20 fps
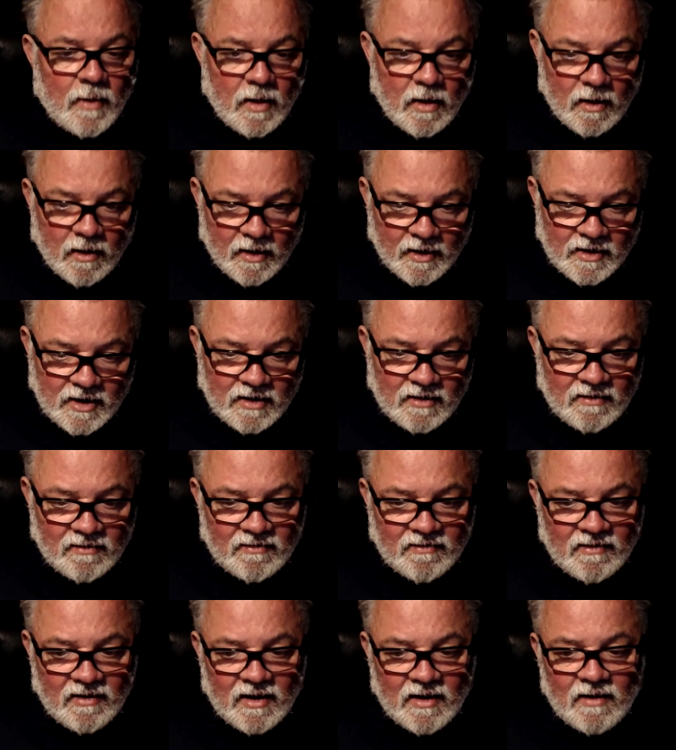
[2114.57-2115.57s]
I didn't
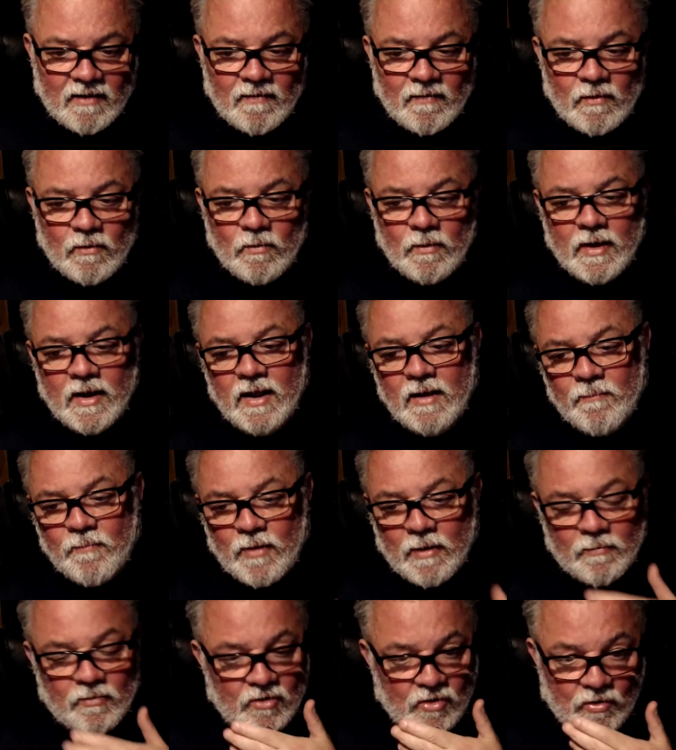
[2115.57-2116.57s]
see it the way
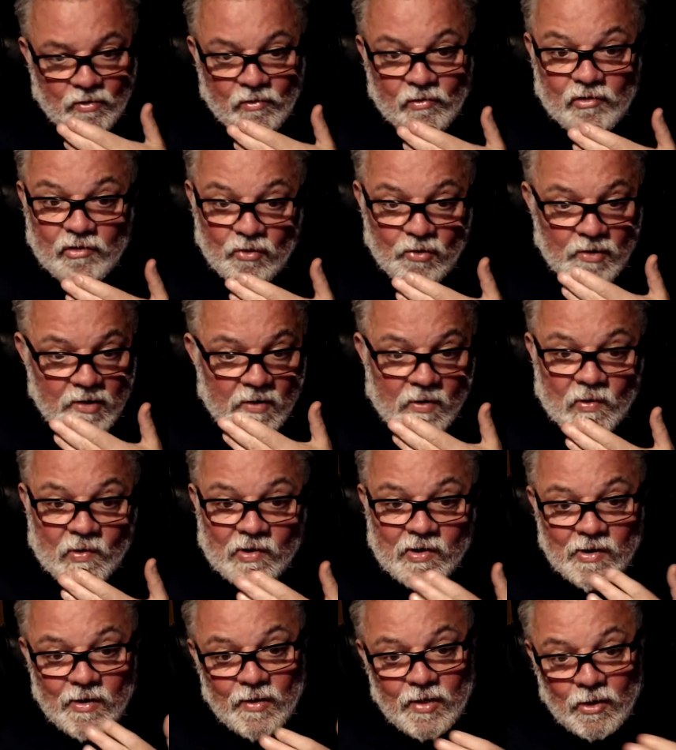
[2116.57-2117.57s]
perhaps you saw it, or
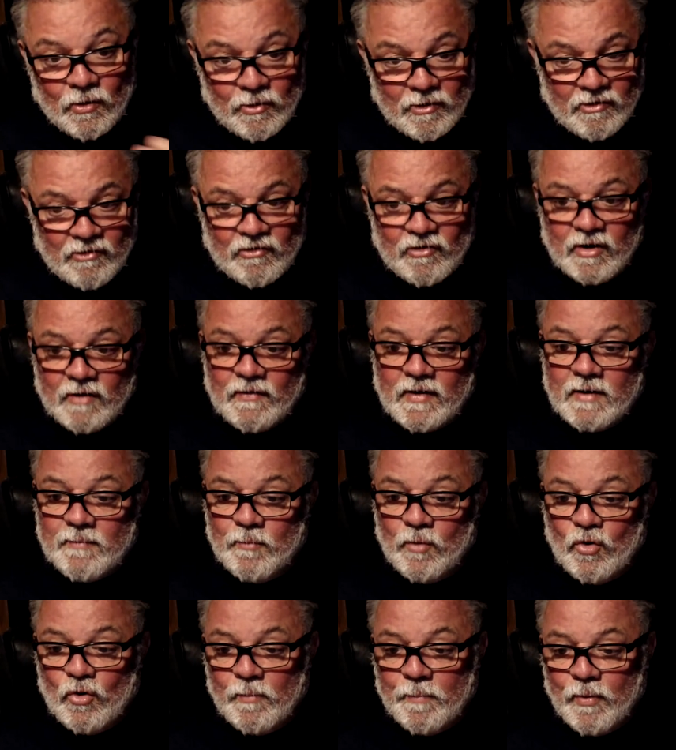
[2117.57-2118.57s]
you thought you should have had
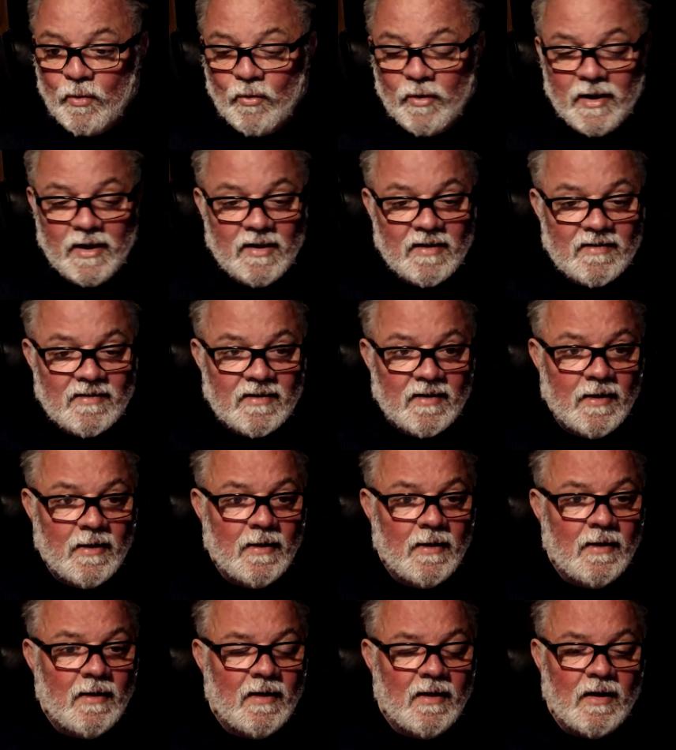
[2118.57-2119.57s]
more points.
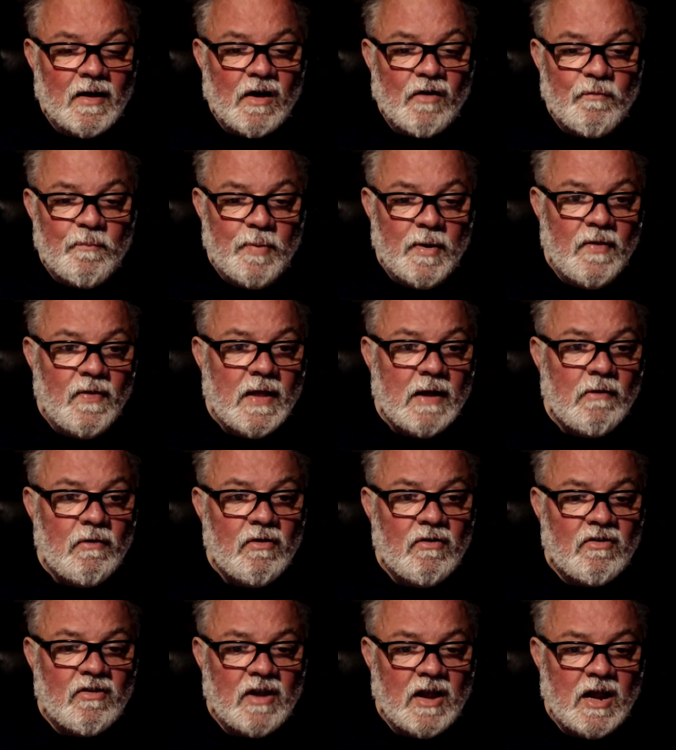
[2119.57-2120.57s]
I've been there and
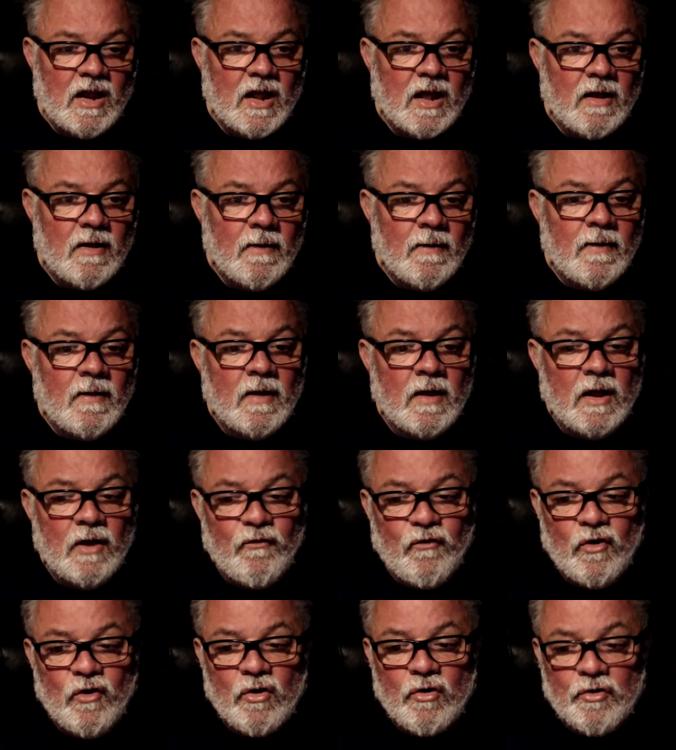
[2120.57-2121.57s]
seen it.
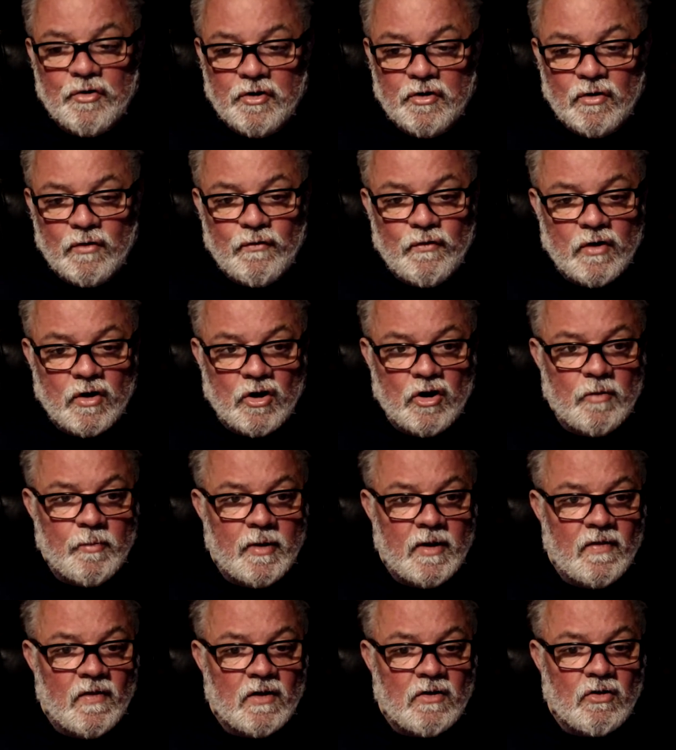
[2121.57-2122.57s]
If you're good enough, you're going to be
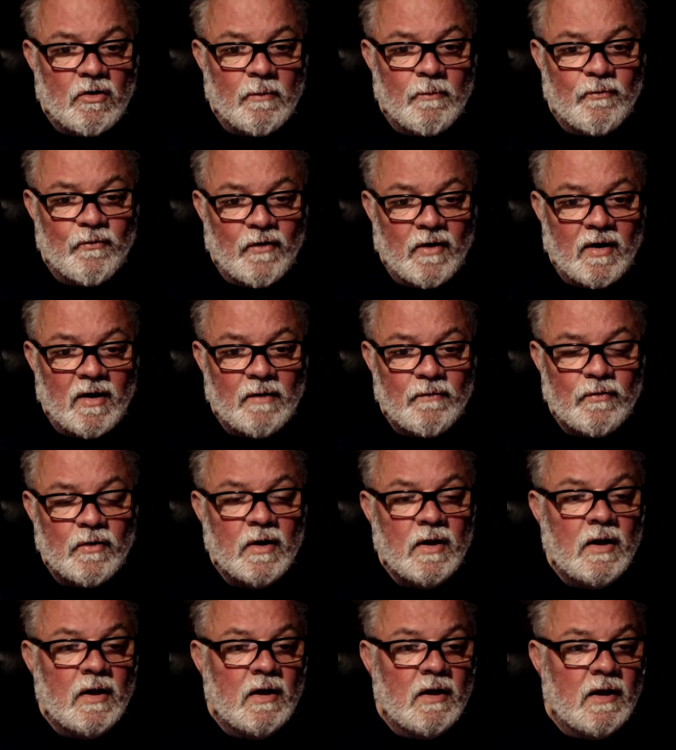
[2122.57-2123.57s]
in the top 5.
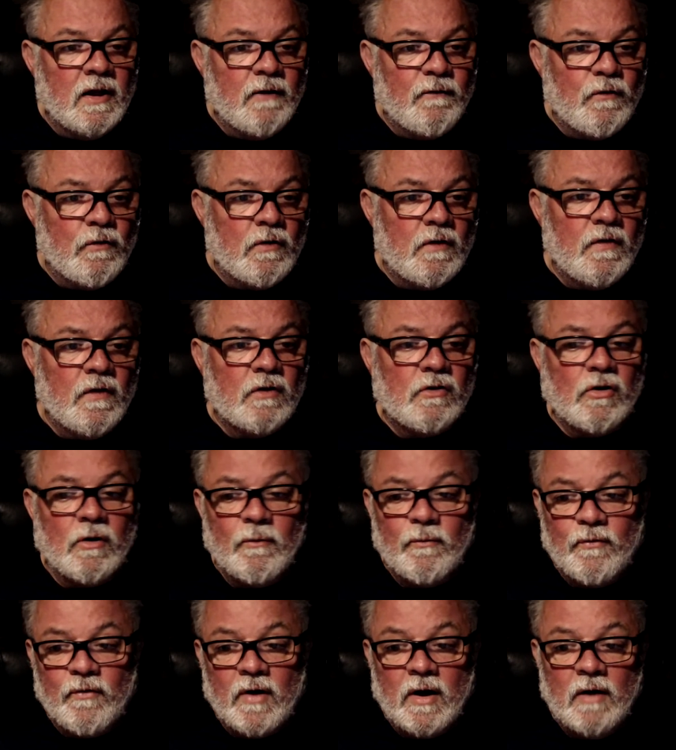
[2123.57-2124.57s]
If you're in the top
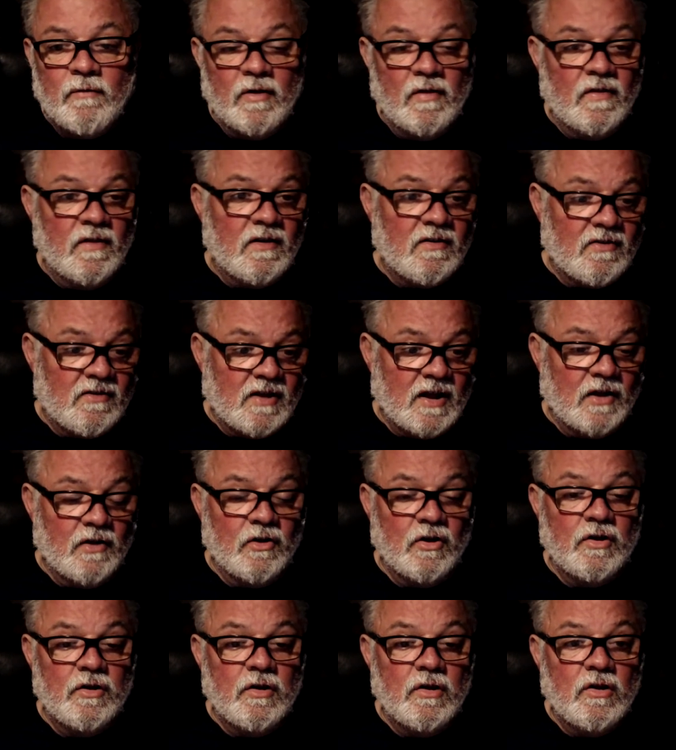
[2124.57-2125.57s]
5 in this
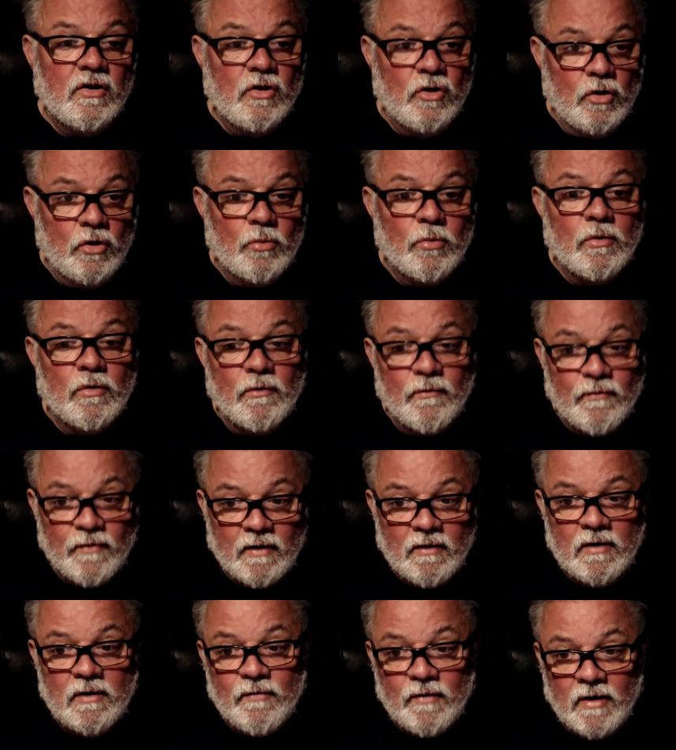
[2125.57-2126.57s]
standard, you were a
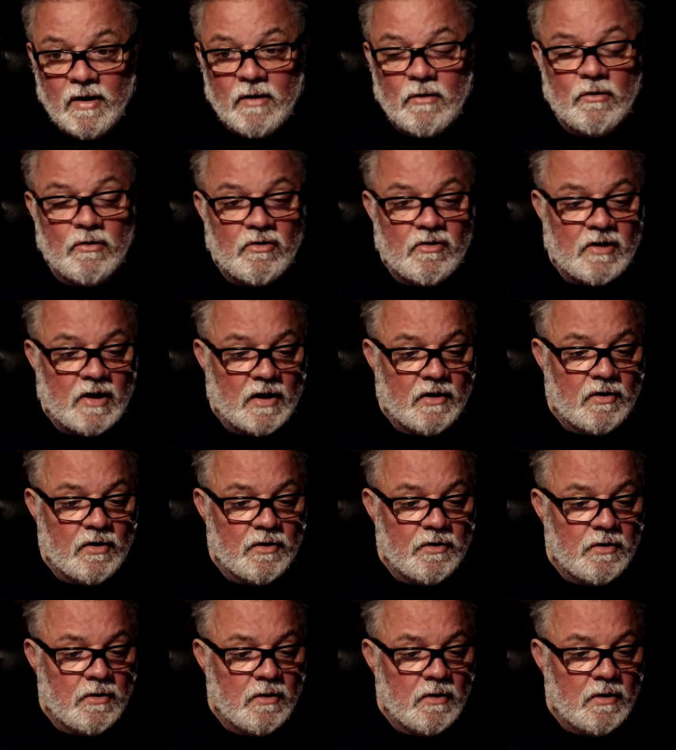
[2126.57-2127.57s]
very, very good standard.